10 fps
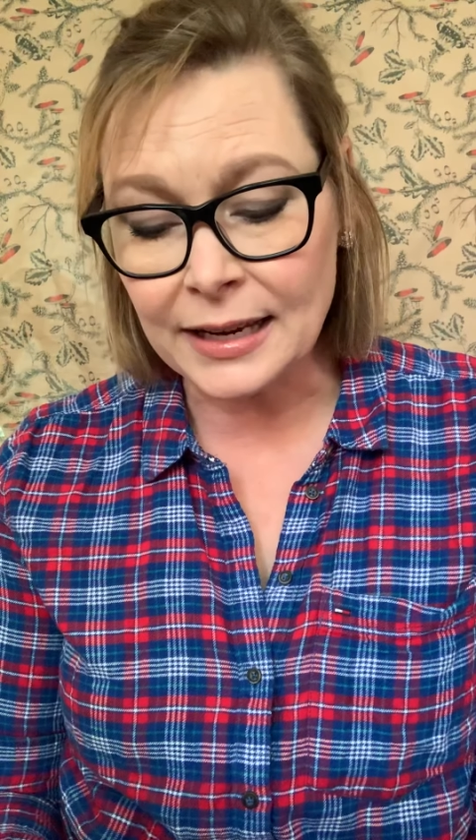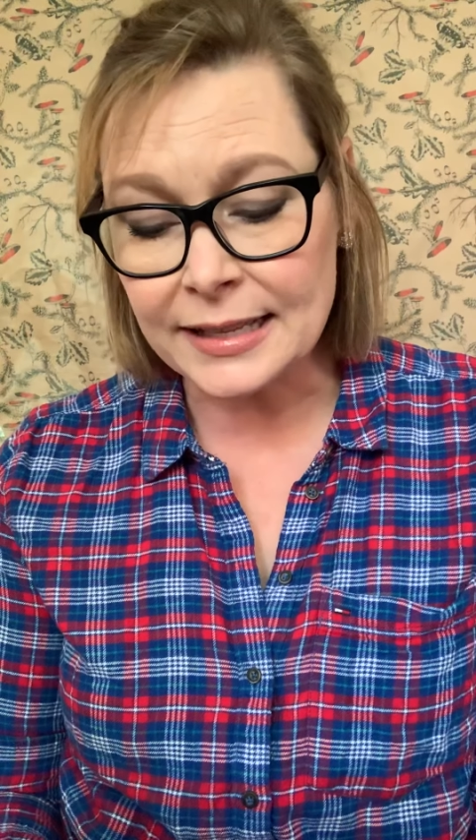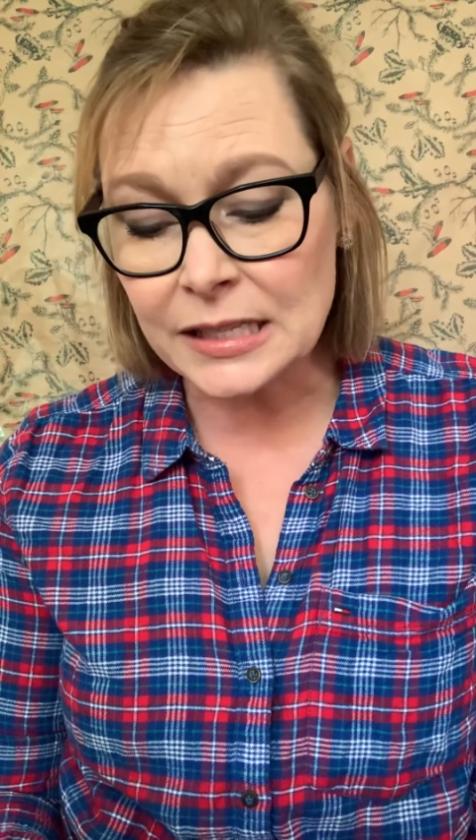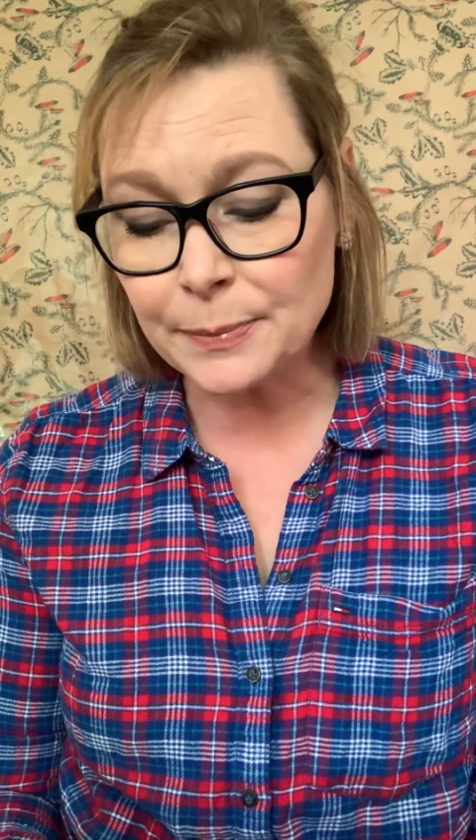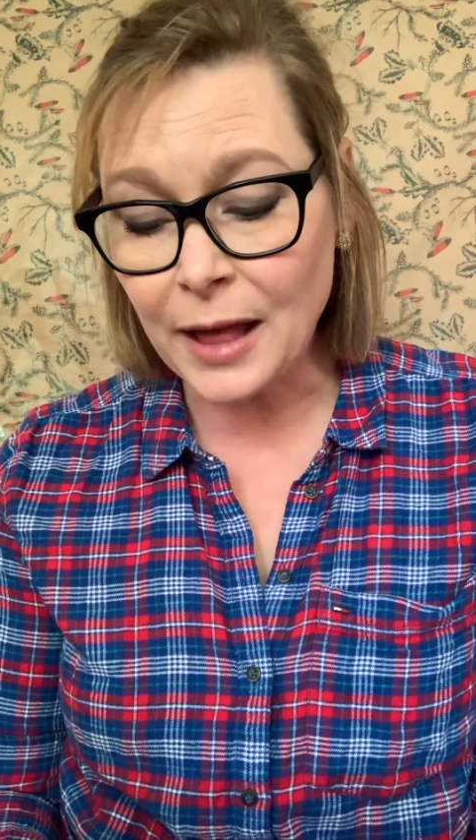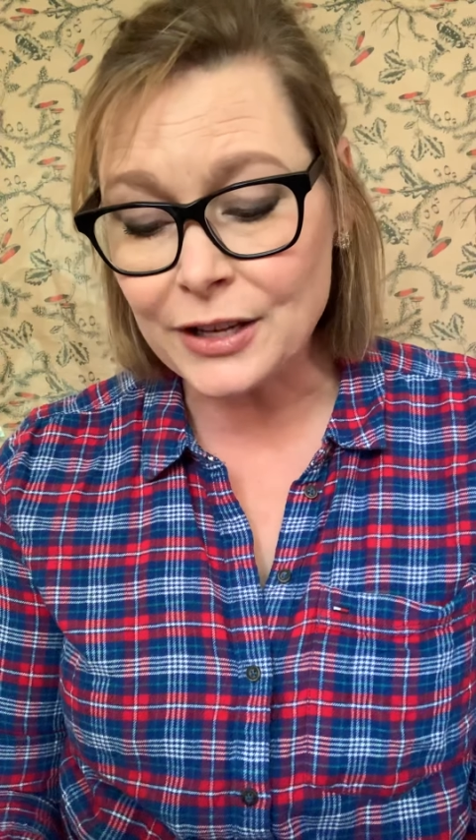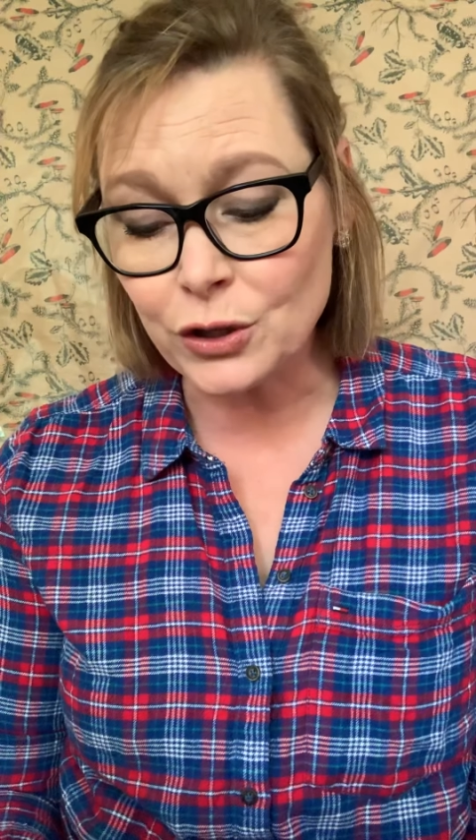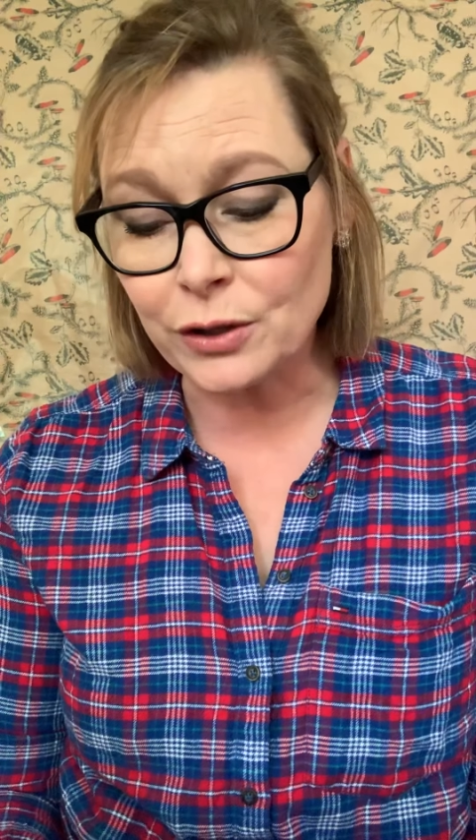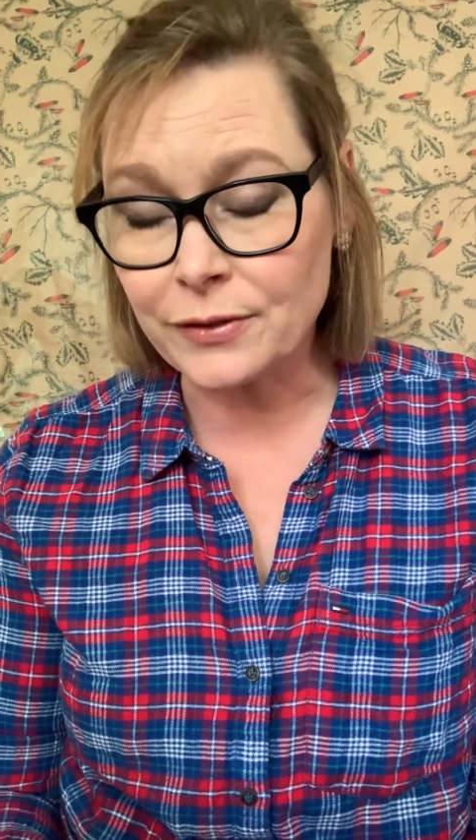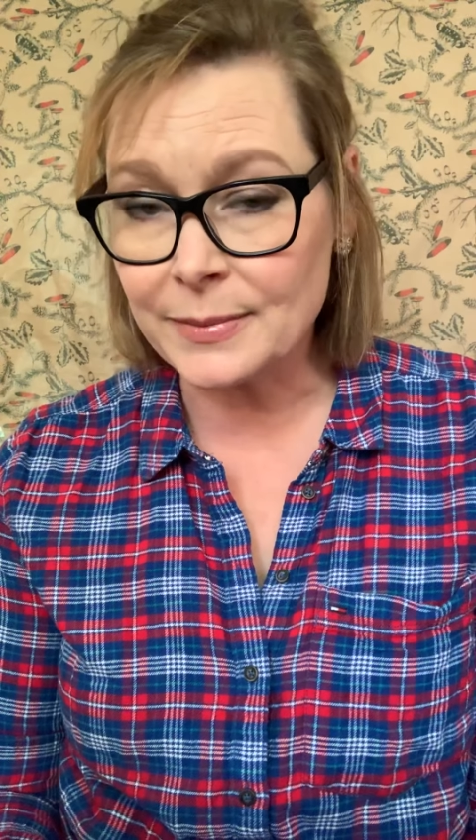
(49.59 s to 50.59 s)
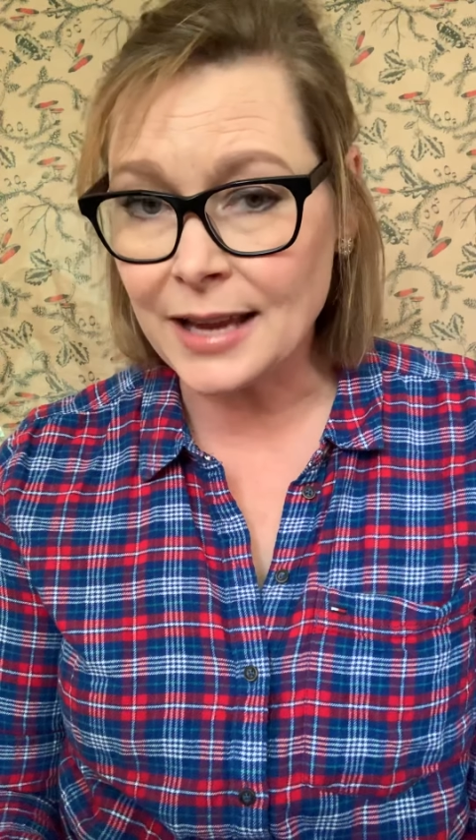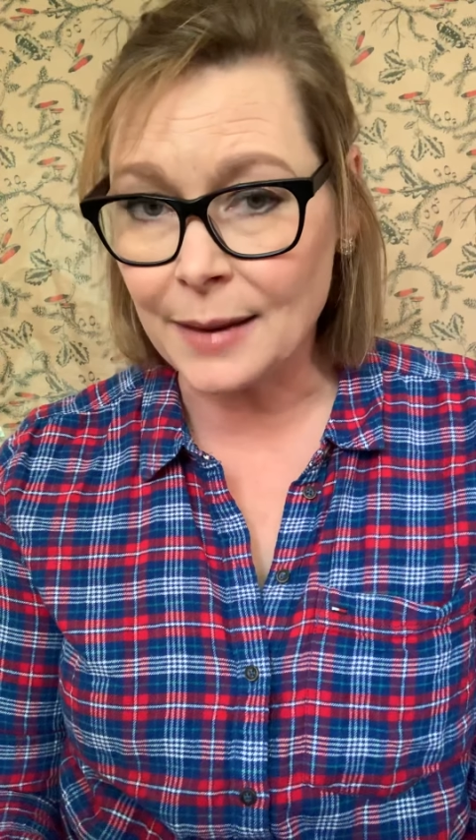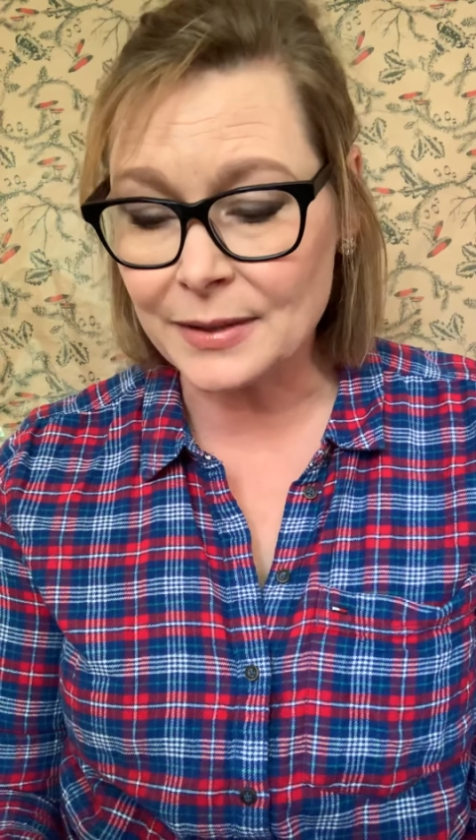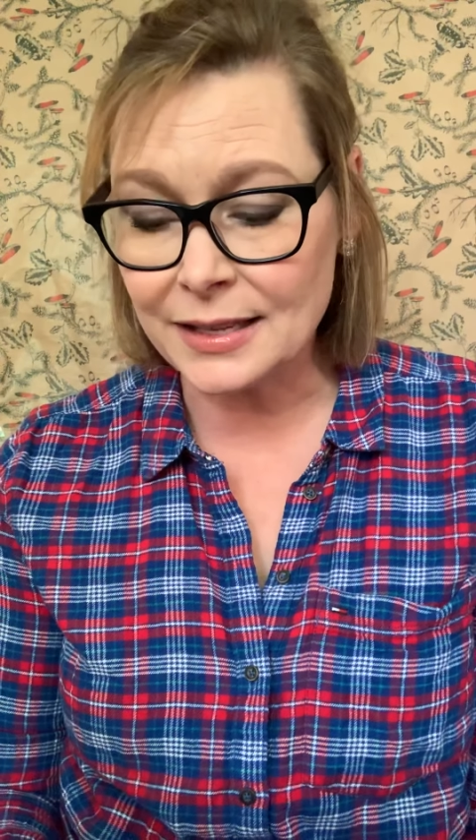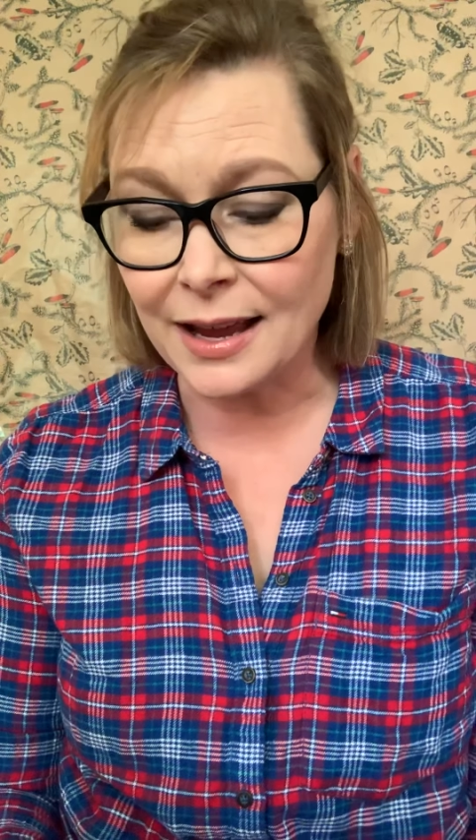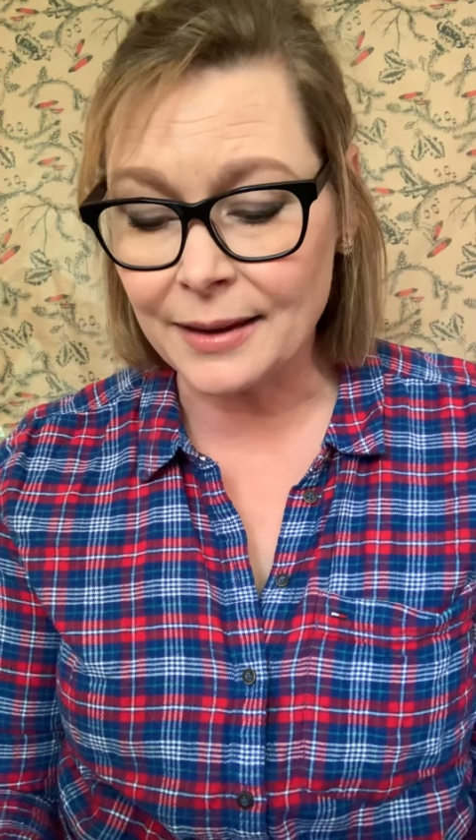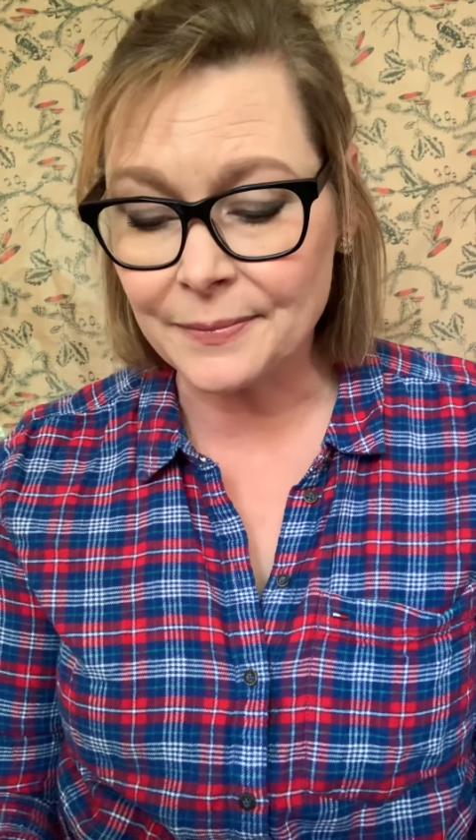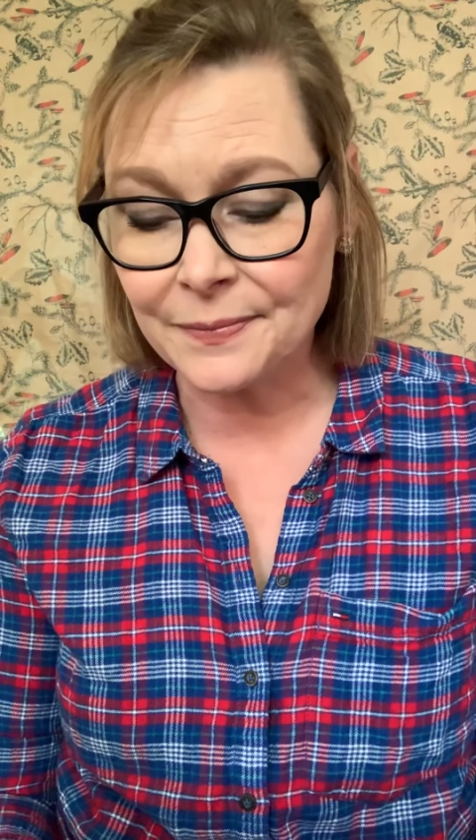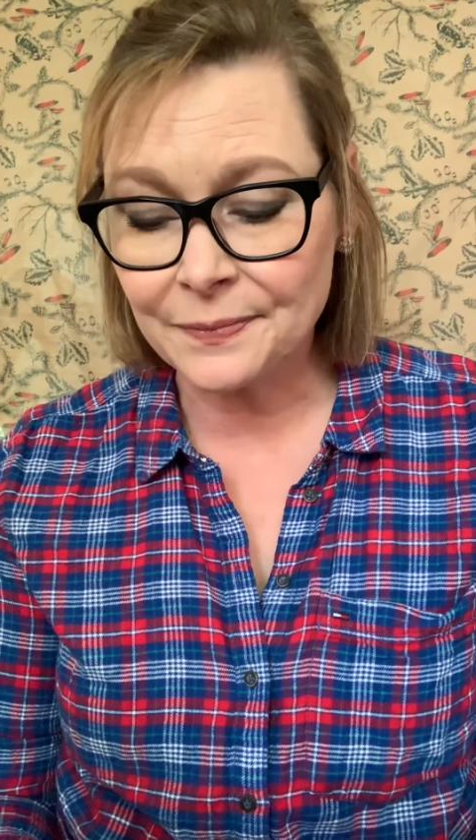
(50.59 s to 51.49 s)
and splash her from time to time.